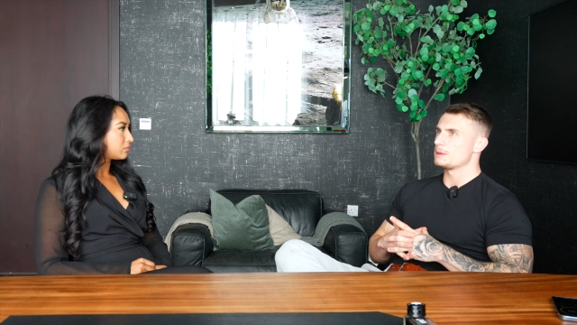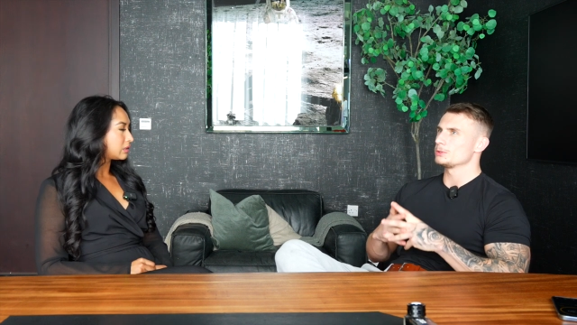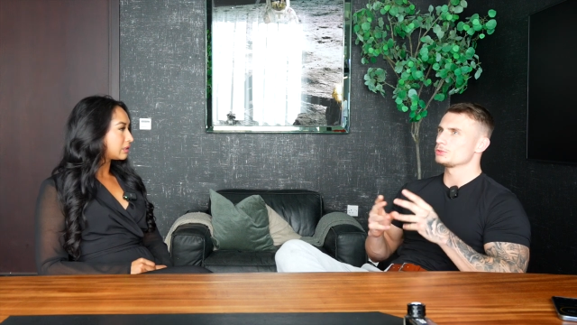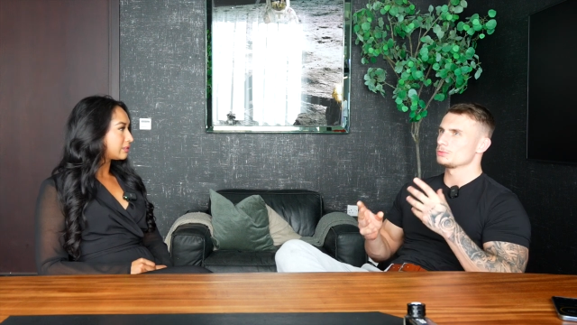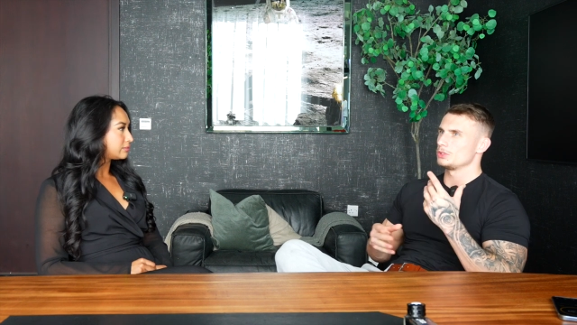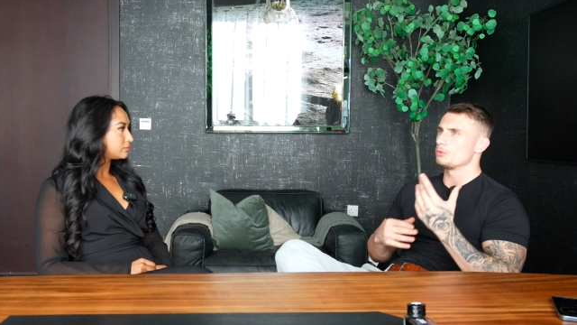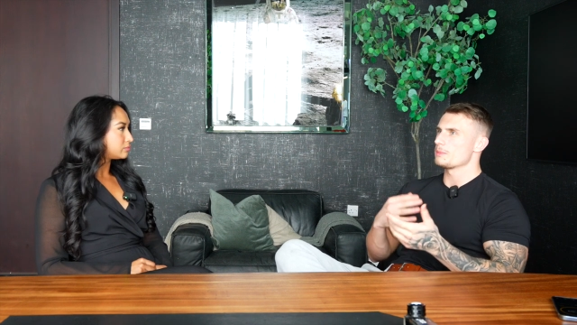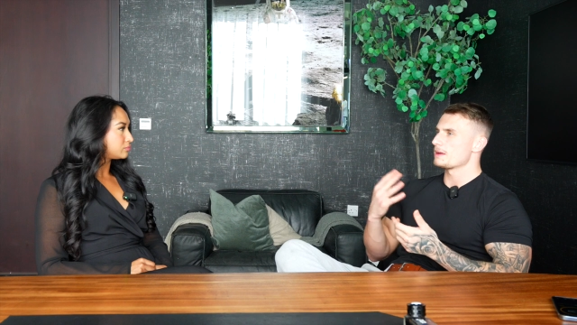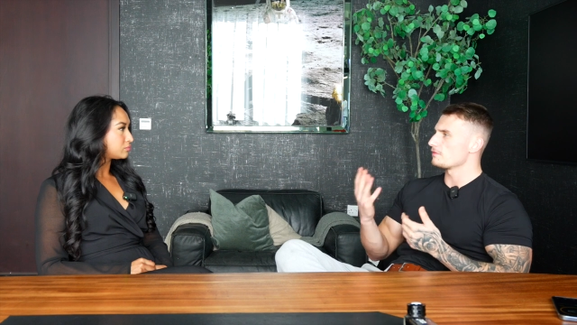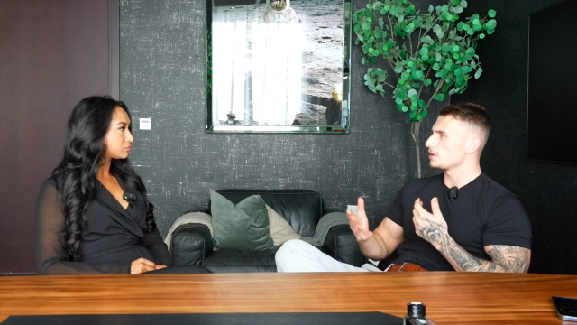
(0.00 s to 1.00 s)
Speaker 1: People, you know,
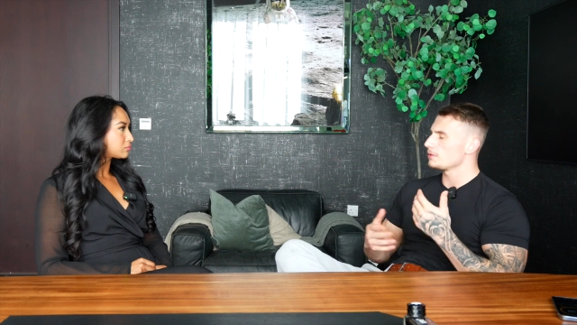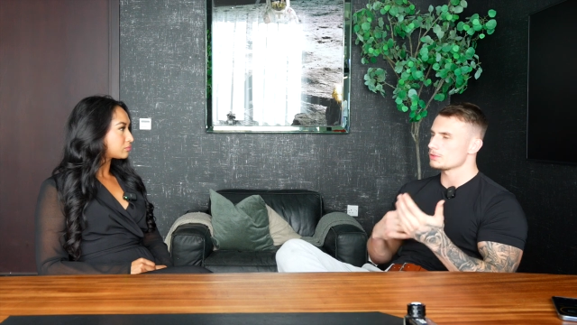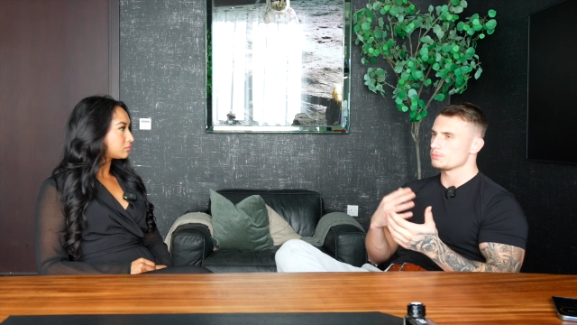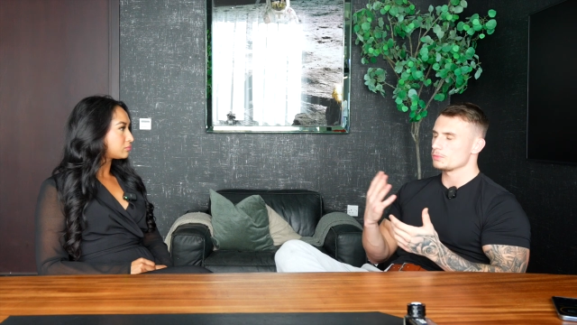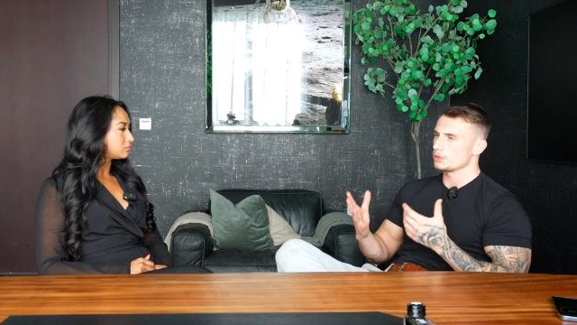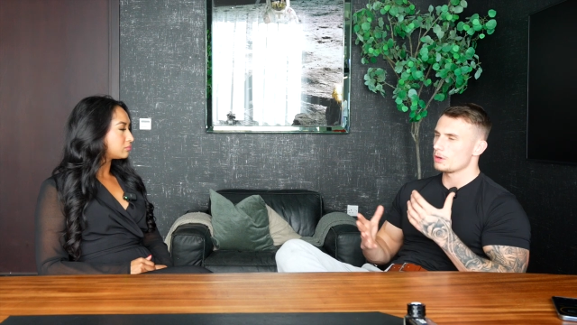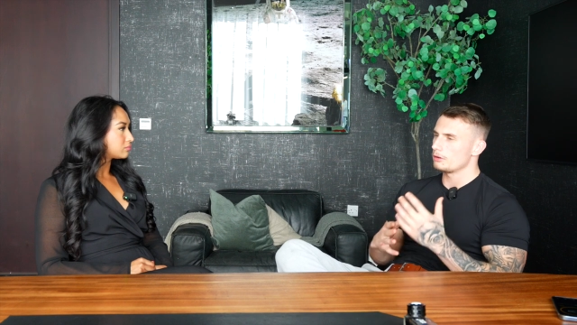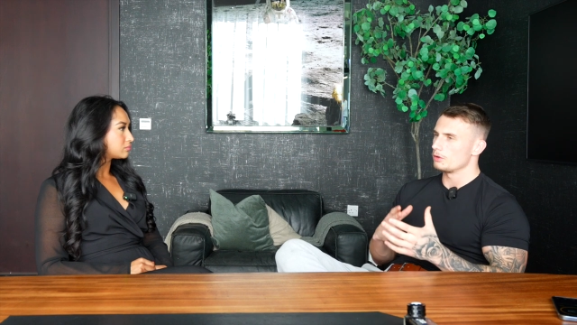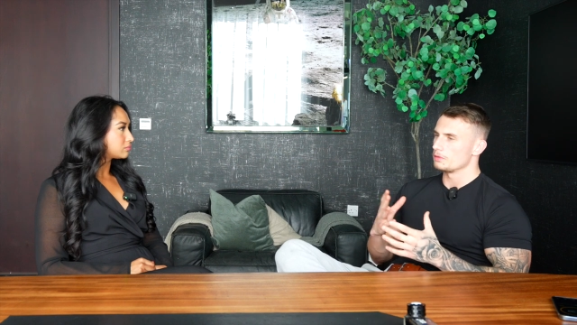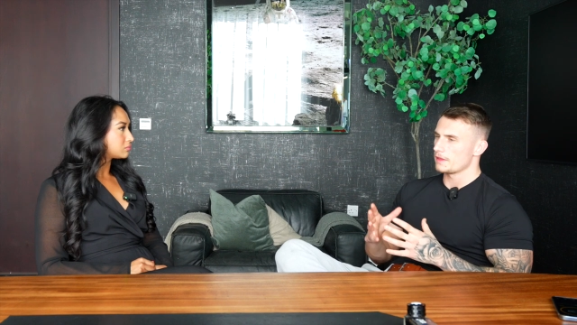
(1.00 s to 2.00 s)
we make videos and we do
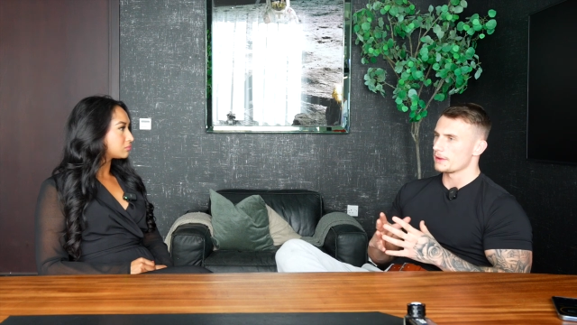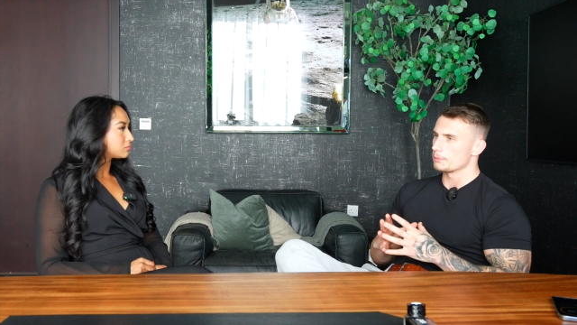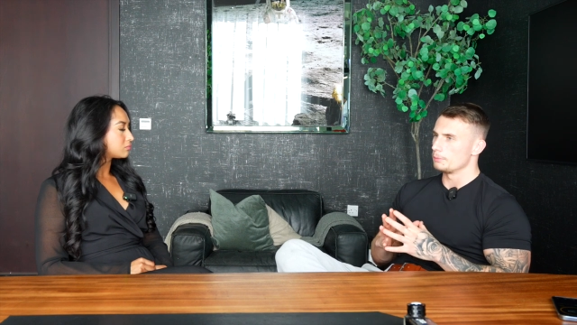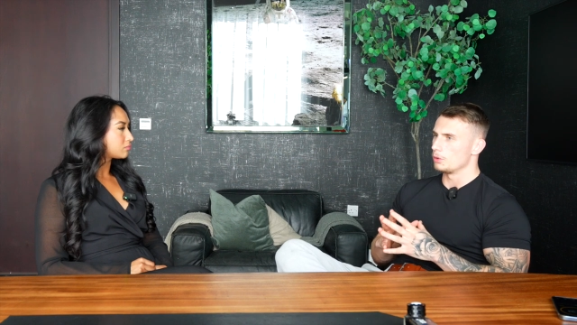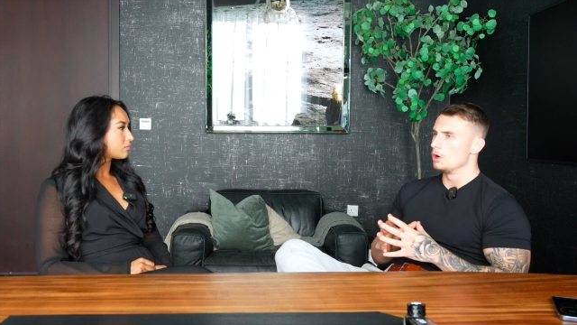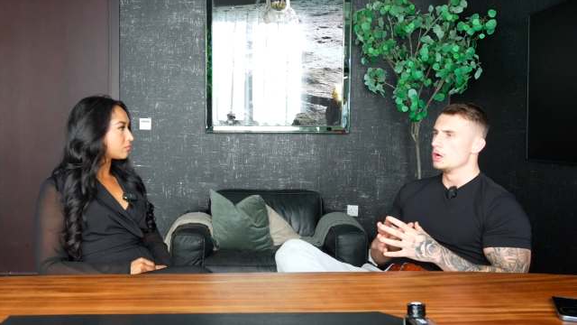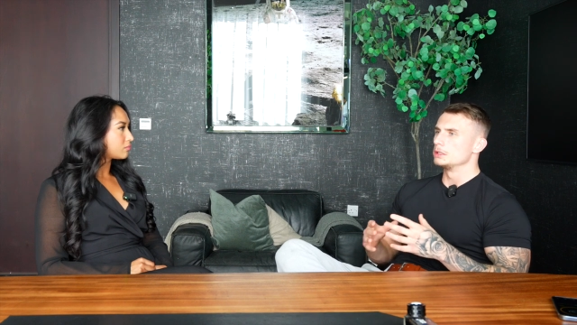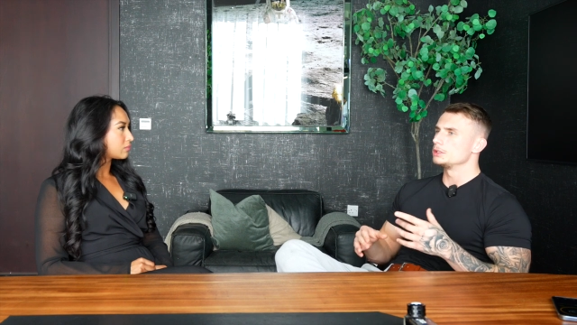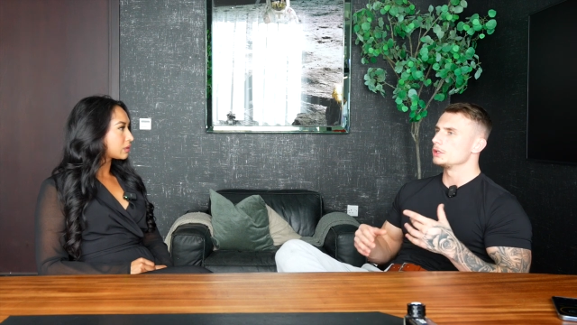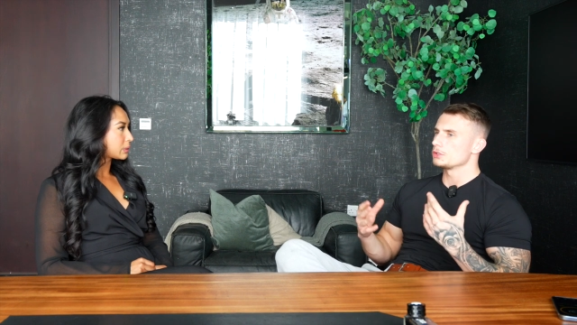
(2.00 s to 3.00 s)
our own thing, but,
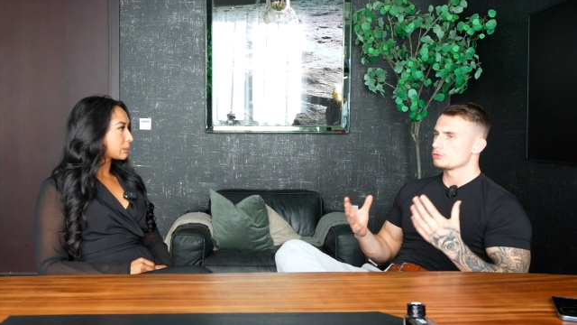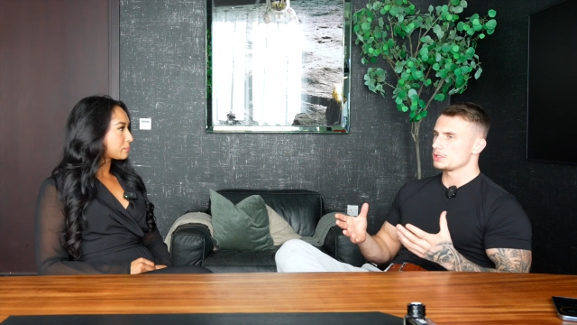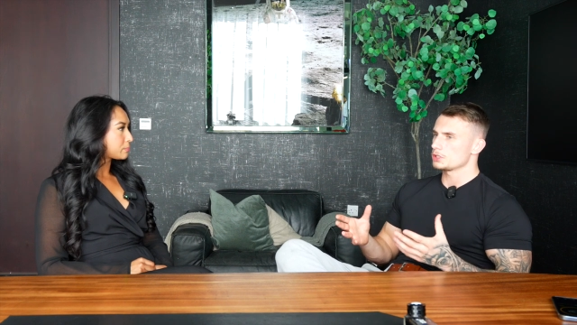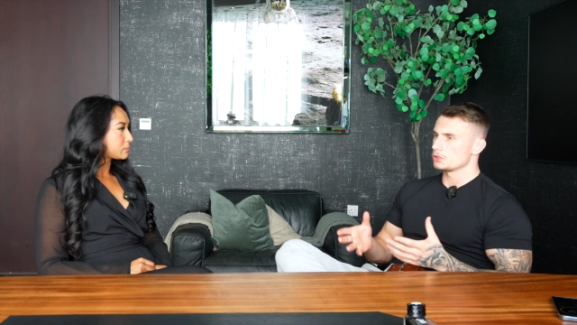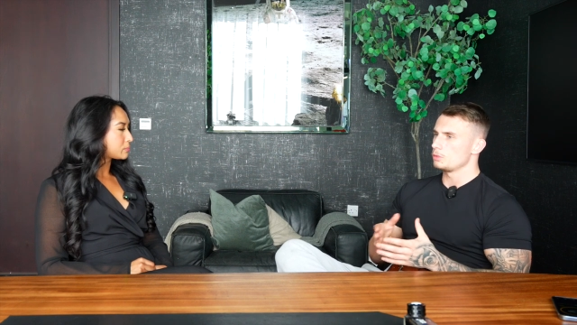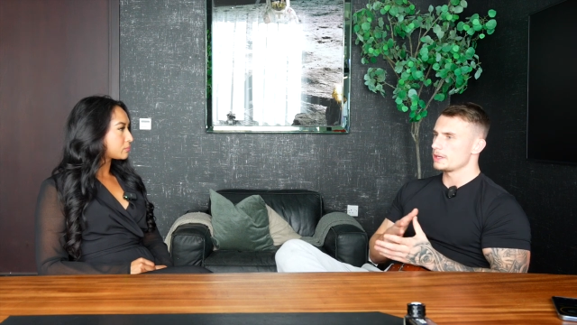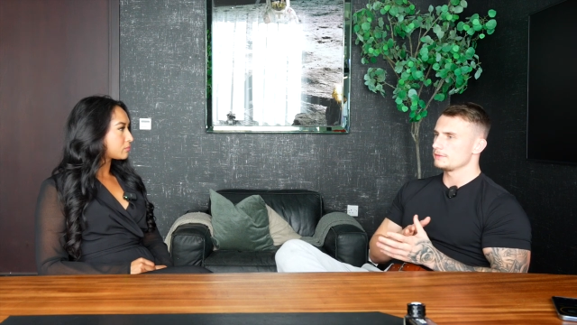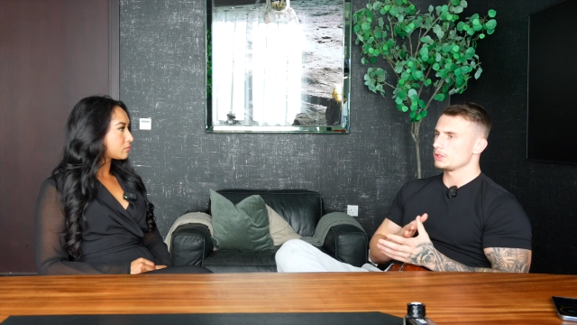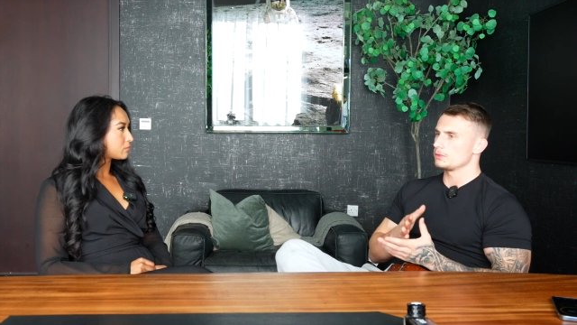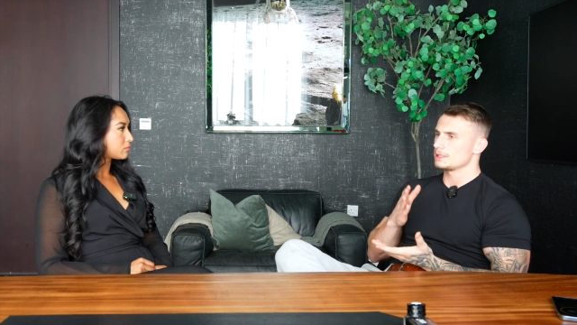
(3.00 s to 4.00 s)
you know, the traditional way
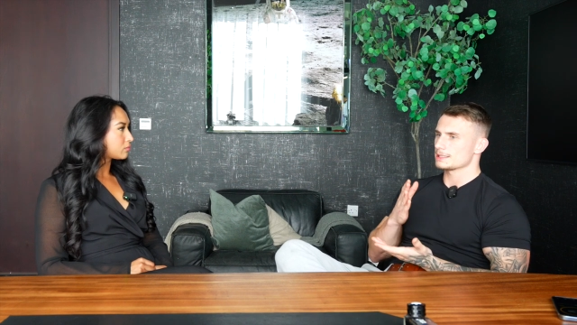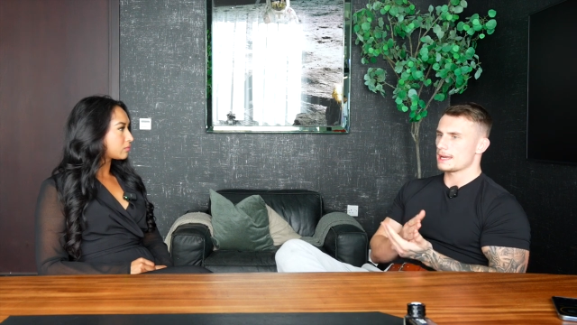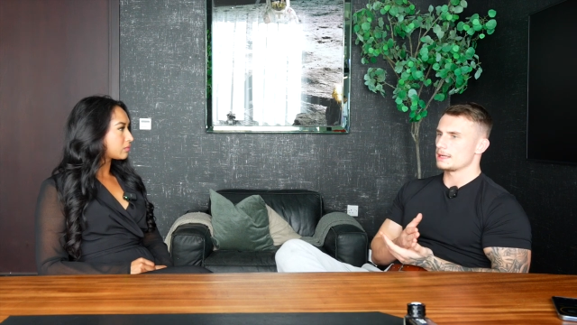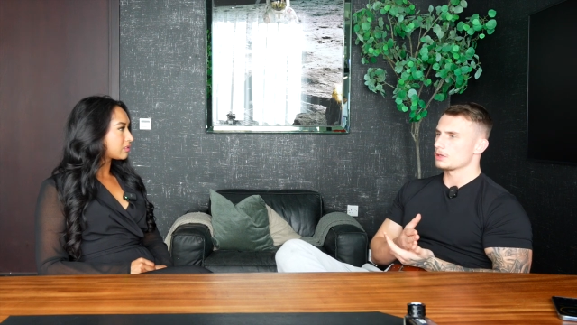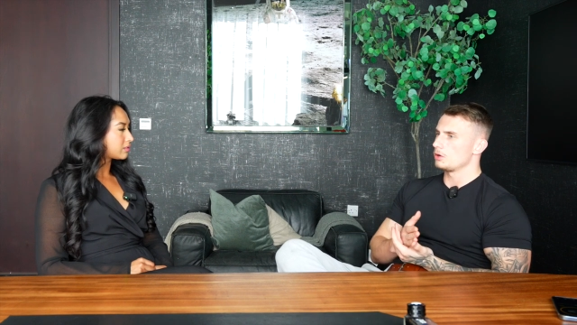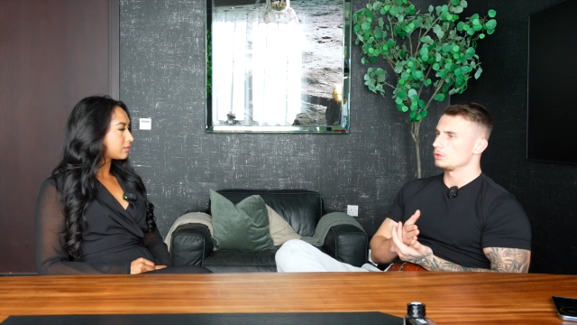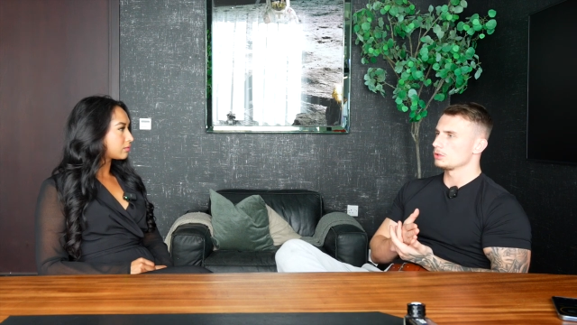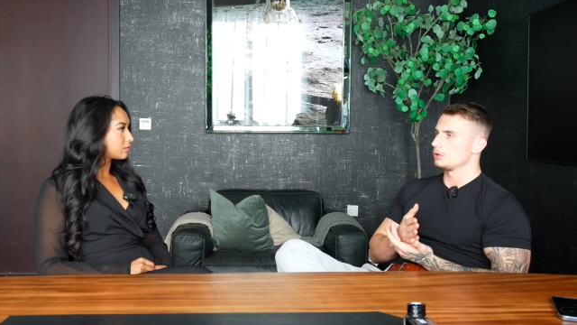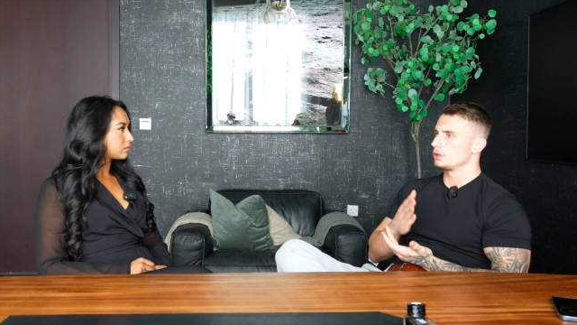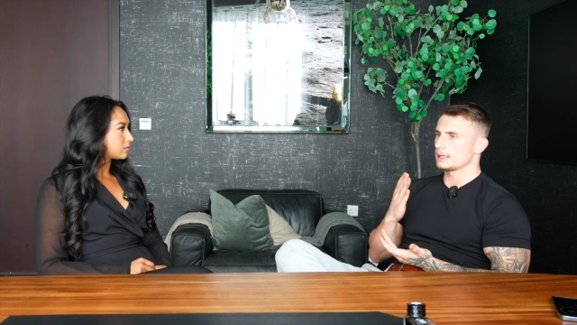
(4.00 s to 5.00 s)
of doing it is getting a
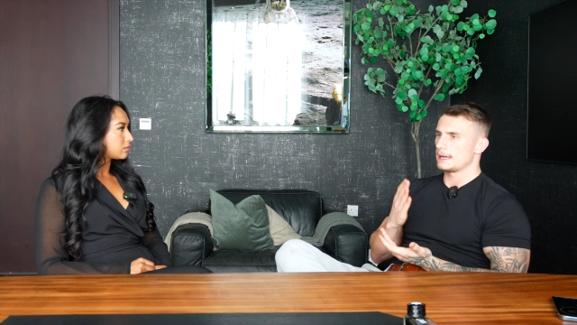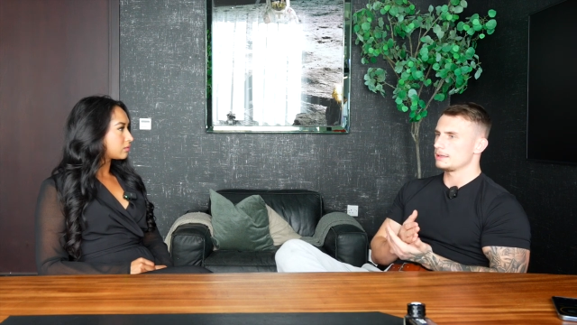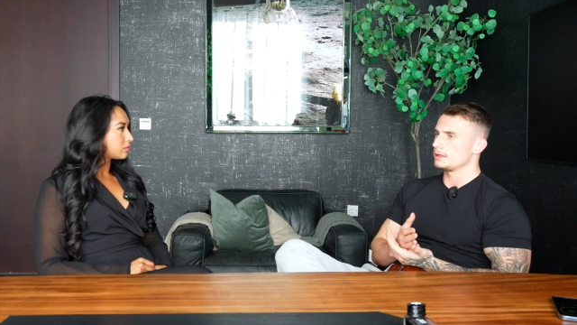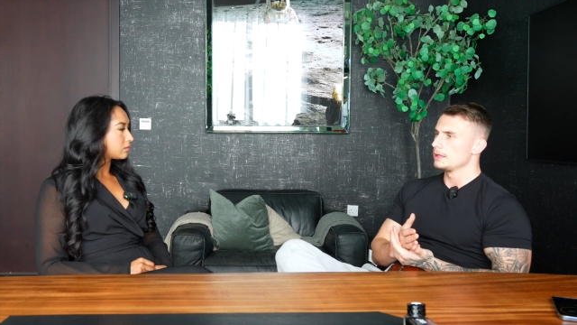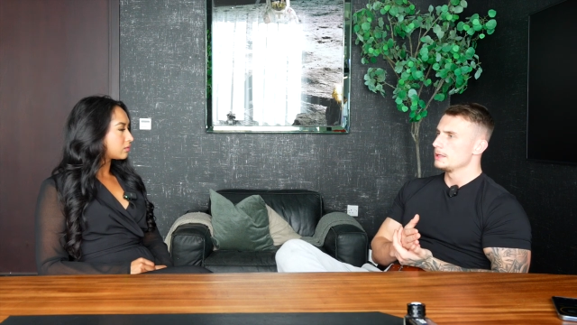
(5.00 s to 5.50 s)
cold call, getting